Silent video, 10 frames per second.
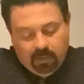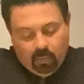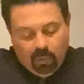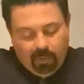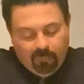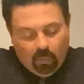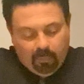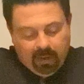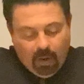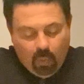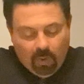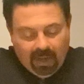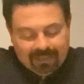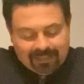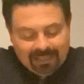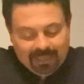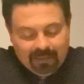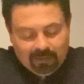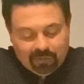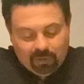Wherefore, behold, I send
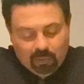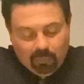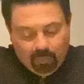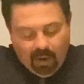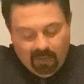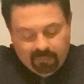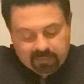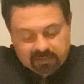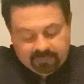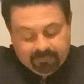unto you prophets,